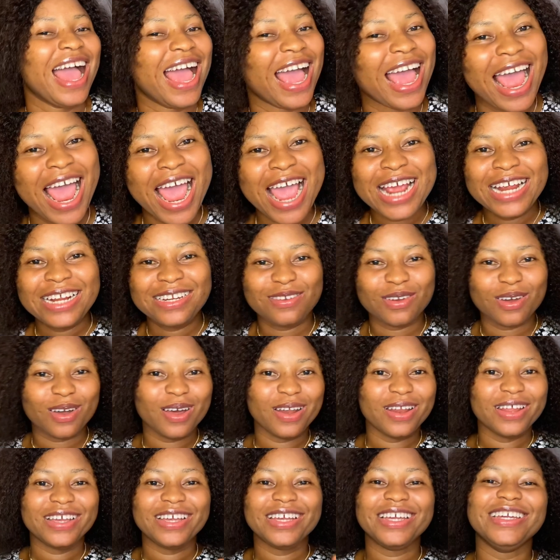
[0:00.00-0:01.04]
Hi
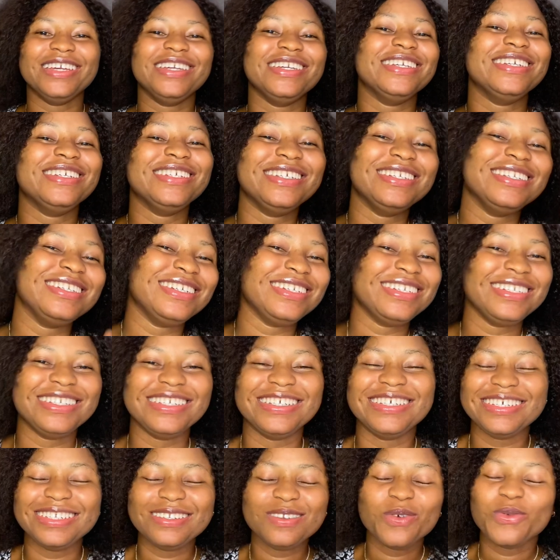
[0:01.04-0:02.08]

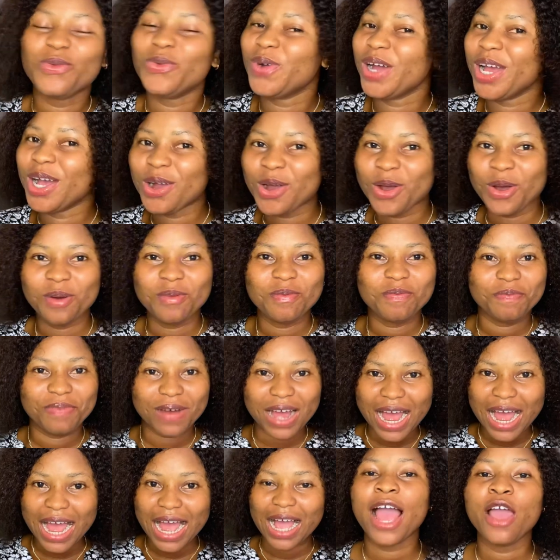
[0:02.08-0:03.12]
darling, welcome
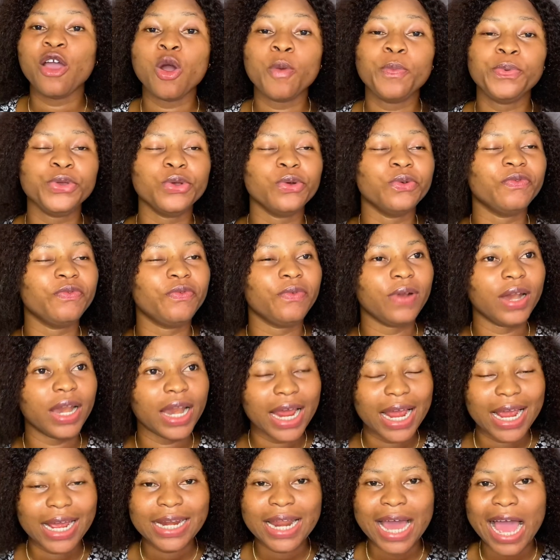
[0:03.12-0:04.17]
back. I hope you've
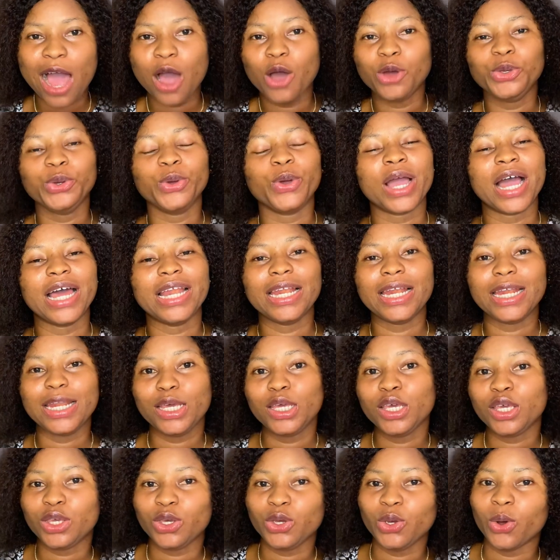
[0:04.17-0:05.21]
learned how you can
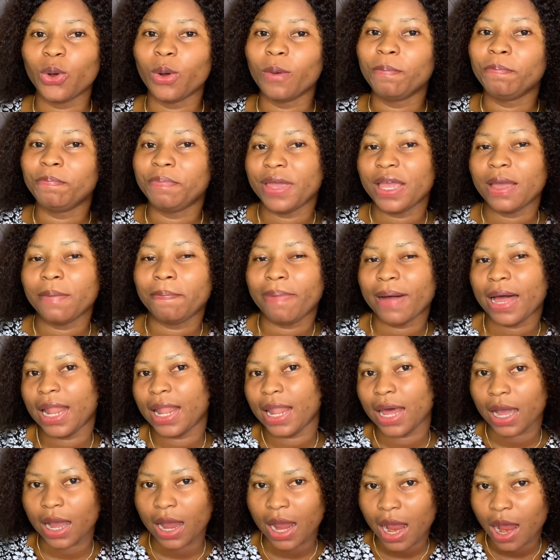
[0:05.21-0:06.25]
link your
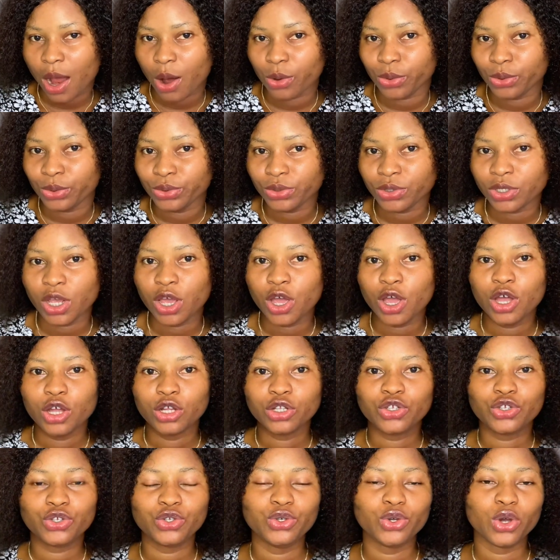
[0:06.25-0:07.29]
PayPal account
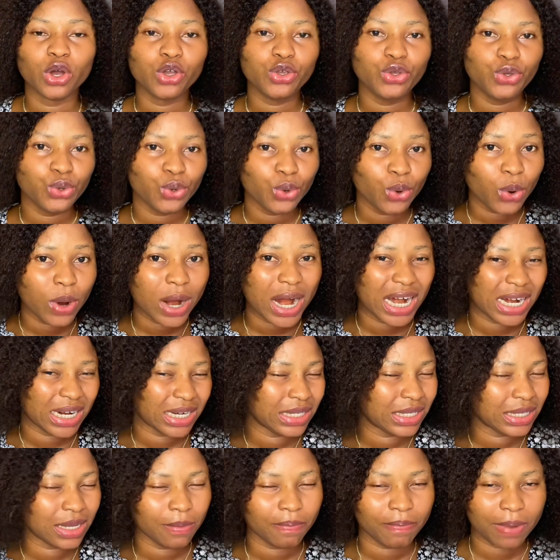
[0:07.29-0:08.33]
to your
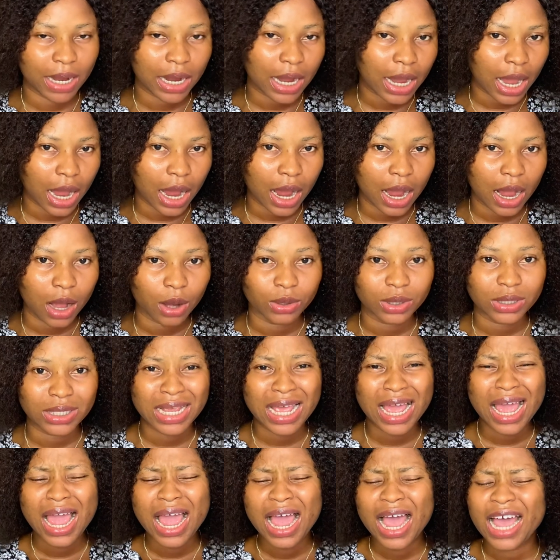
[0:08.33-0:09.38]
USA bank account,
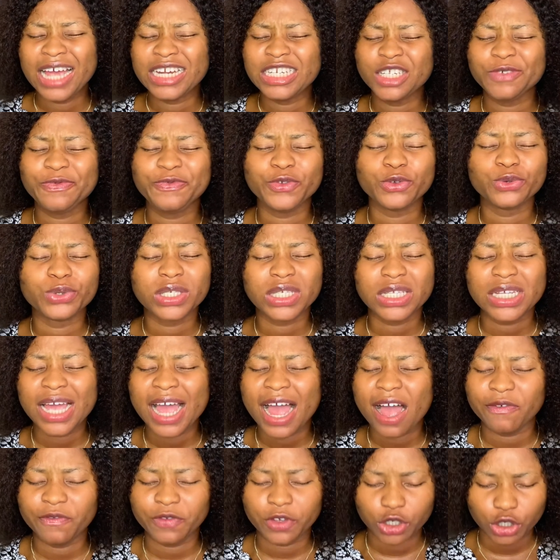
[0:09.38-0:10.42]
and if you still
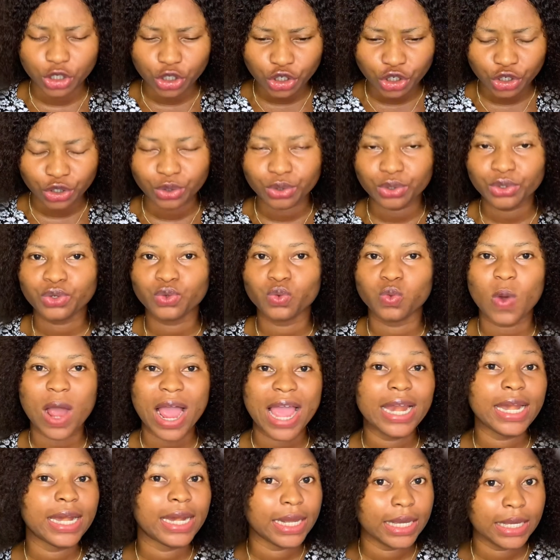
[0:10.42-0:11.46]
have issues
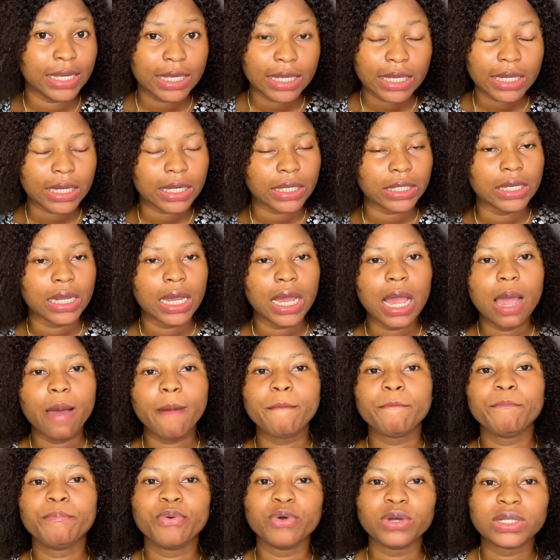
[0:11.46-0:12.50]
while linking,
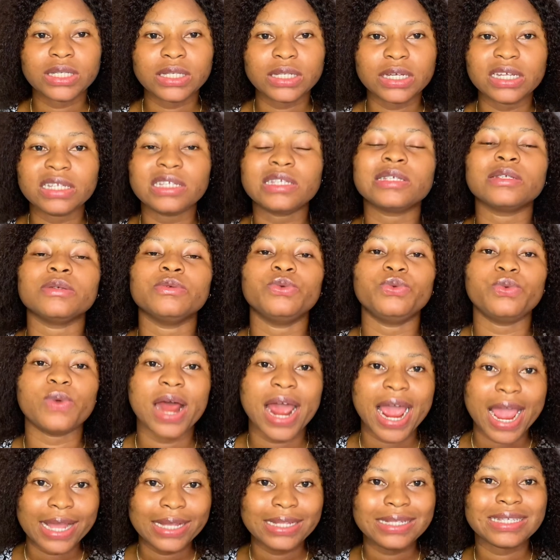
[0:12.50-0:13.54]
put it
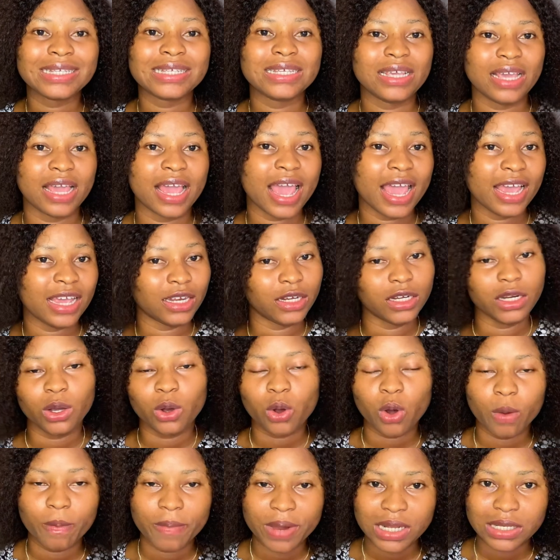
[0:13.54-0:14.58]
right here in the
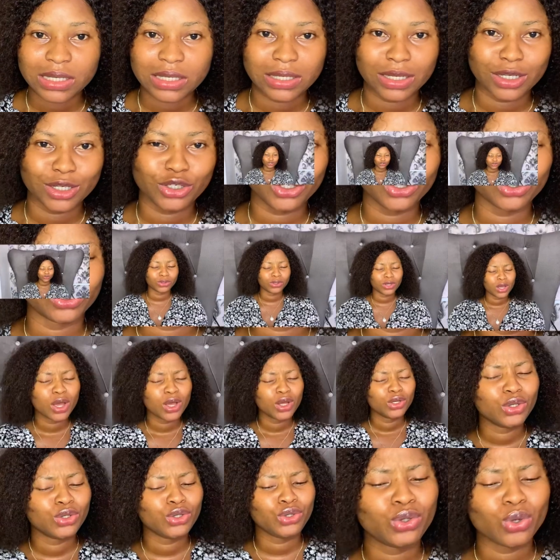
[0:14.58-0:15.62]
comment
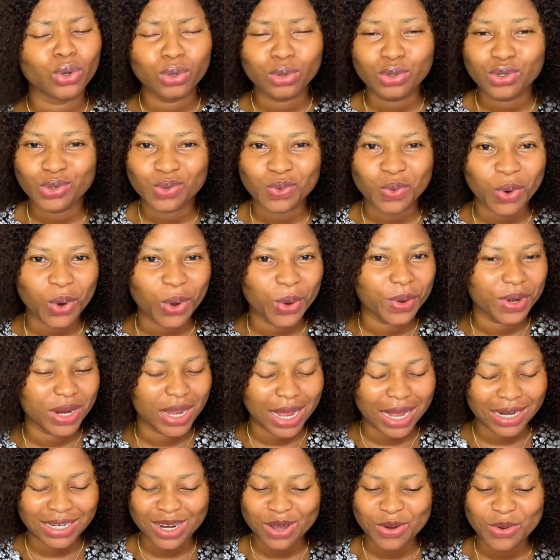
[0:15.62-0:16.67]
section. Don't worry,
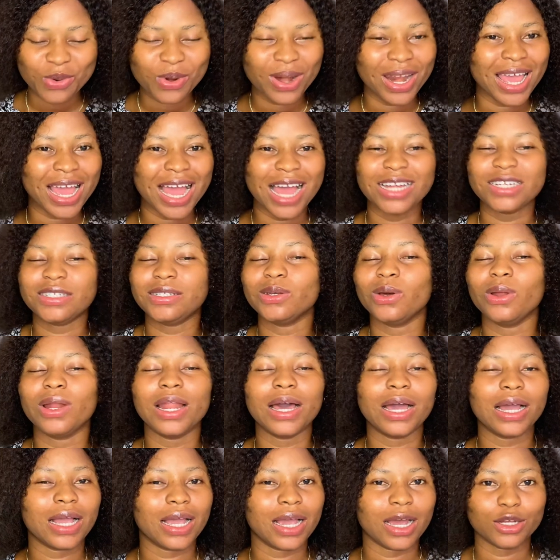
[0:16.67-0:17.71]
Adekunle
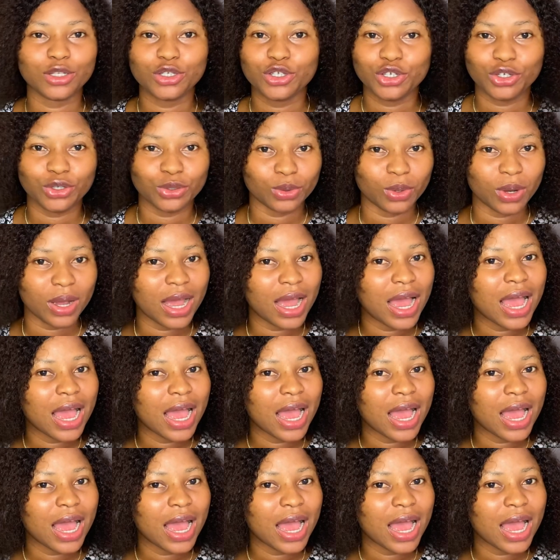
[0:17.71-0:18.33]
Adeola got you.